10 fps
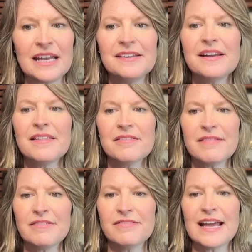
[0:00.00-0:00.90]
Another
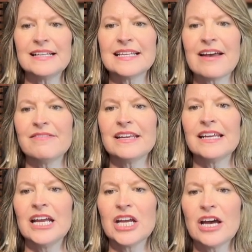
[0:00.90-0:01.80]
red flag is
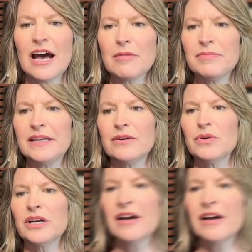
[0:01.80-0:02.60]
having copy or